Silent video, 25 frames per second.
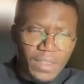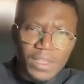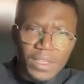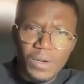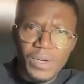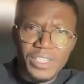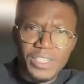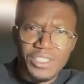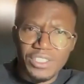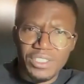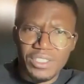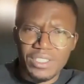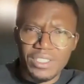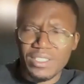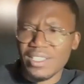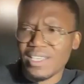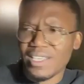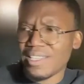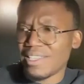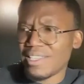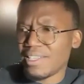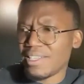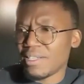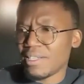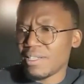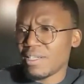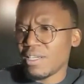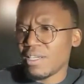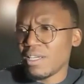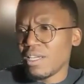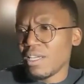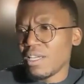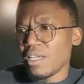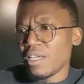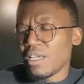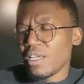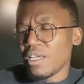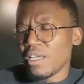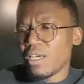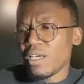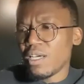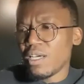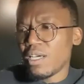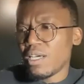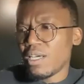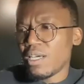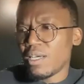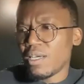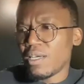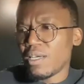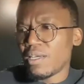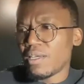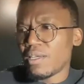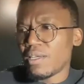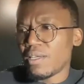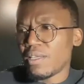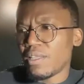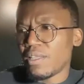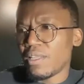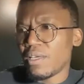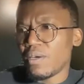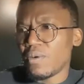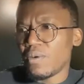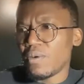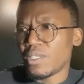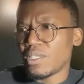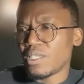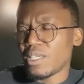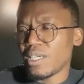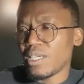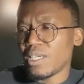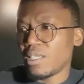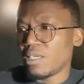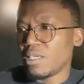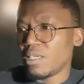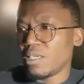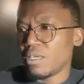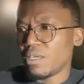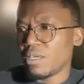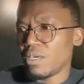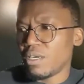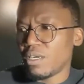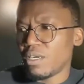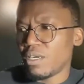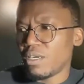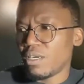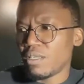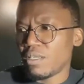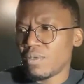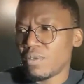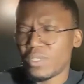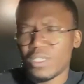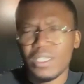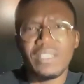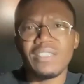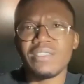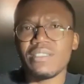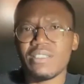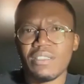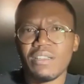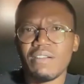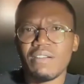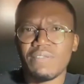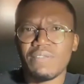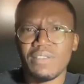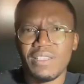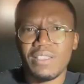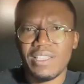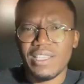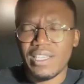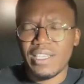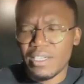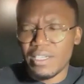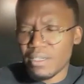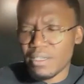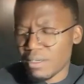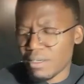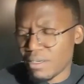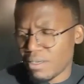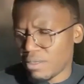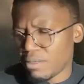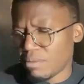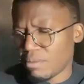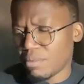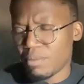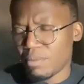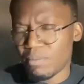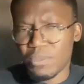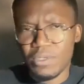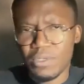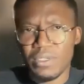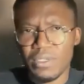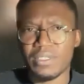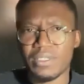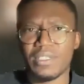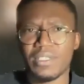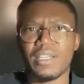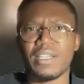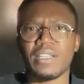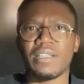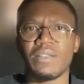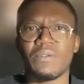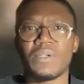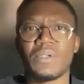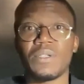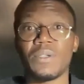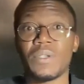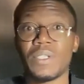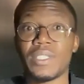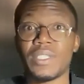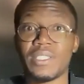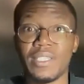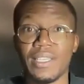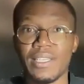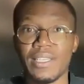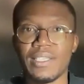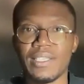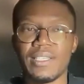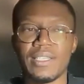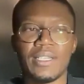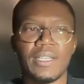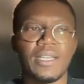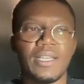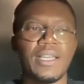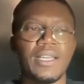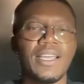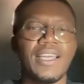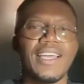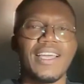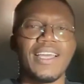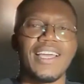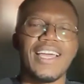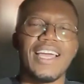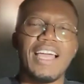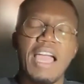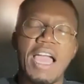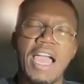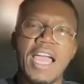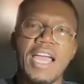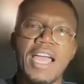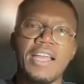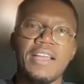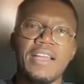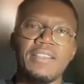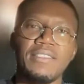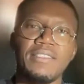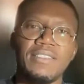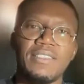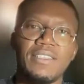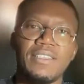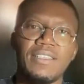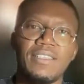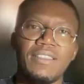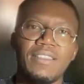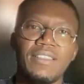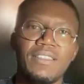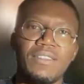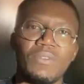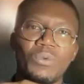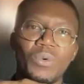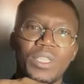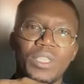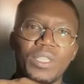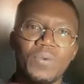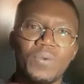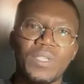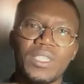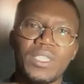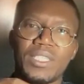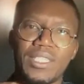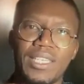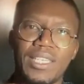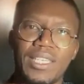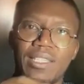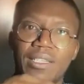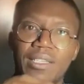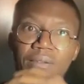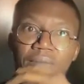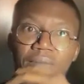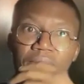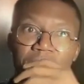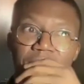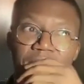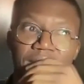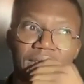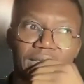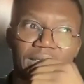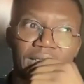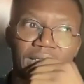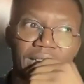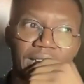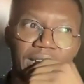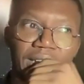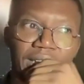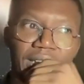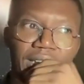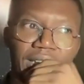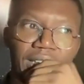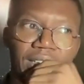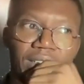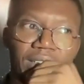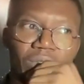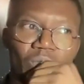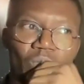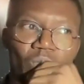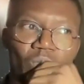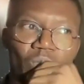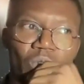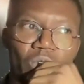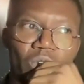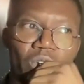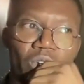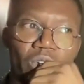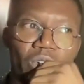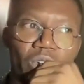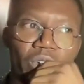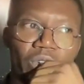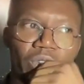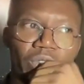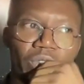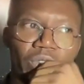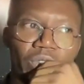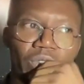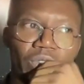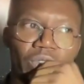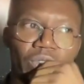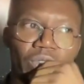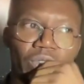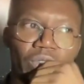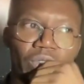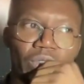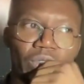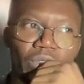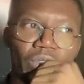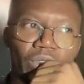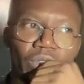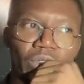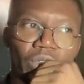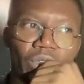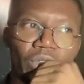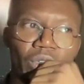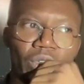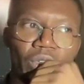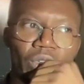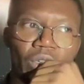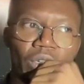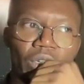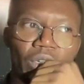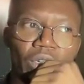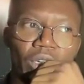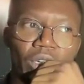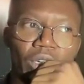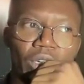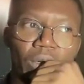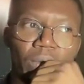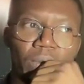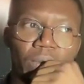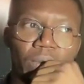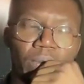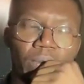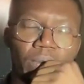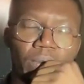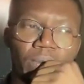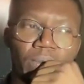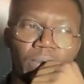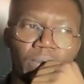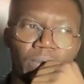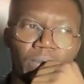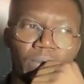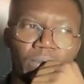they were just selling they were selling stuff online. Can't remember exactly what they were selling. And what they were selling basically was um